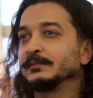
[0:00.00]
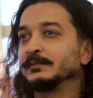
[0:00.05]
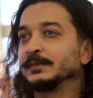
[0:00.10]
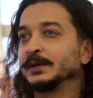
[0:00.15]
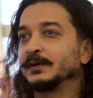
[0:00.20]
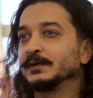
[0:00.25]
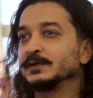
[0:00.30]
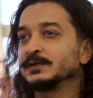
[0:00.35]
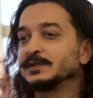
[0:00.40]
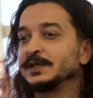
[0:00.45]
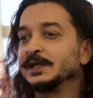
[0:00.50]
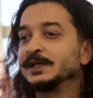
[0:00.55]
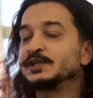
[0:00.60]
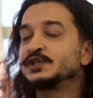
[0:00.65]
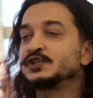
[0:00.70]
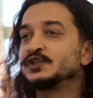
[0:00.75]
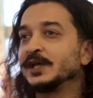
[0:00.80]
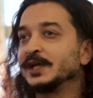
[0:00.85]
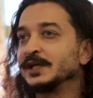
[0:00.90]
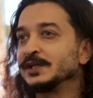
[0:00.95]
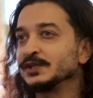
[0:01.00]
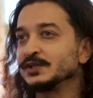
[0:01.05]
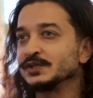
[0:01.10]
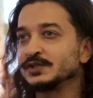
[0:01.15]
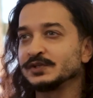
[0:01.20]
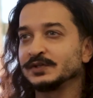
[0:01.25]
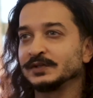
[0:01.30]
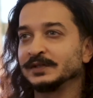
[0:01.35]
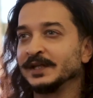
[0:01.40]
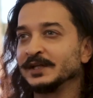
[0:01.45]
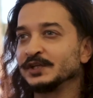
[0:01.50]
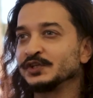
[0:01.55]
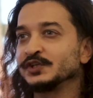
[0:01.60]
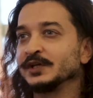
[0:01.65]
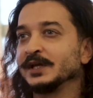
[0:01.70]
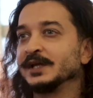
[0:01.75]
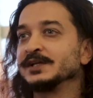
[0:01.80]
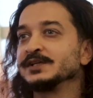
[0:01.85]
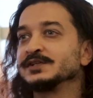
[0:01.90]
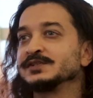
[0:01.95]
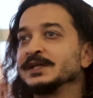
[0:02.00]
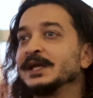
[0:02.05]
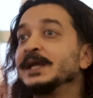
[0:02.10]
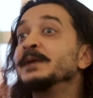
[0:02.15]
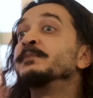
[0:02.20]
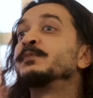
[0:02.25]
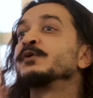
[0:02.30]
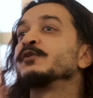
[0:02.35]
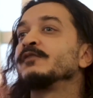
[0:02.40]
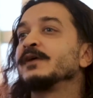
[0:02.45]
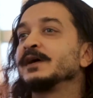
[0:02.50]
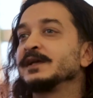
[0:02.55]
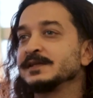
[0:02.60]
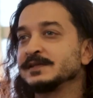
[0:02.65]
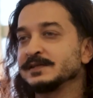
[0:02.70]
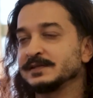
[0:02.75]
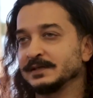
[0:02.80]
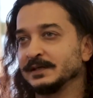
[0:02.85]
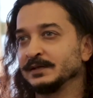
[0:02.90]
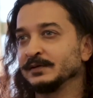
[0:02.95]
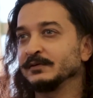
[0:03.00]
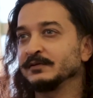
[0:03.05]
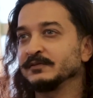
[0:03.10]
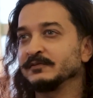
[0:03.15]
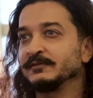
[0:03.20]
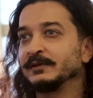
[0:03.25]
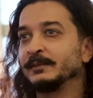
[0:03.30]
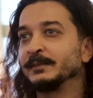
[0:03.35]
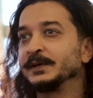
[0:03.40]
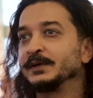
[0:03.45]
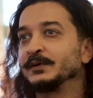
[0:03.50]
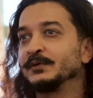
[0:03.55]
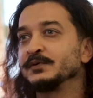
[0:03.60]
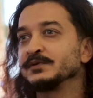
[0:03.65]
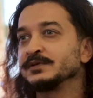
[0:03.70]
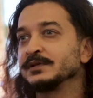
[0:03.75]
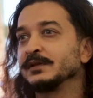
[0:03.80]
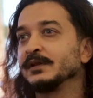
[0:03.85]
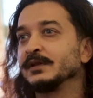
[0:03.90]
because things change, they improvise. Flamenco is a